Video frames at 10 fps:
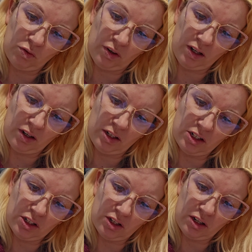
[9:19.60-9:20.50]
Very
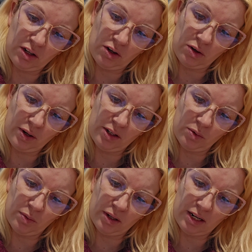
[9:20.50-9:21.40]
slow. I
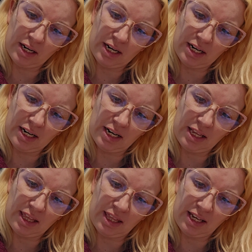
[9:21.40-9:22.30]
don't want to cut
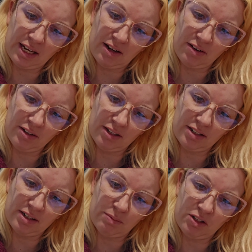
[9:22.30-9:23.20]
anything else
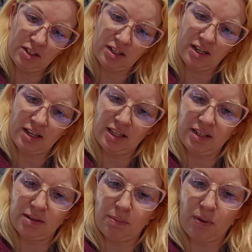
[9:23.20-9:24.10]
except just cutting
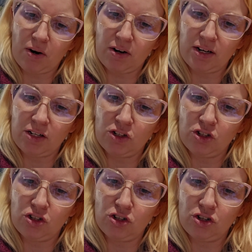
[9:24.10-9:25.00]
this apart in
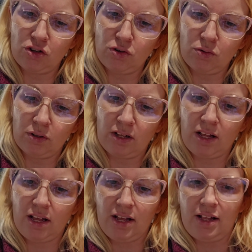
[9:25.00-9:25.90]
2.
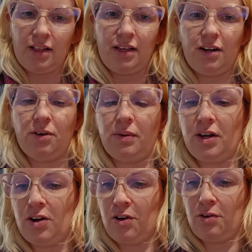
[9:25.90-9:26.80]
There
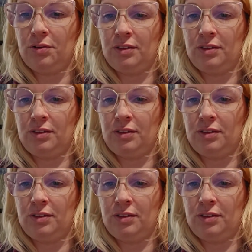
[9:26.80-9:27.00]
we go.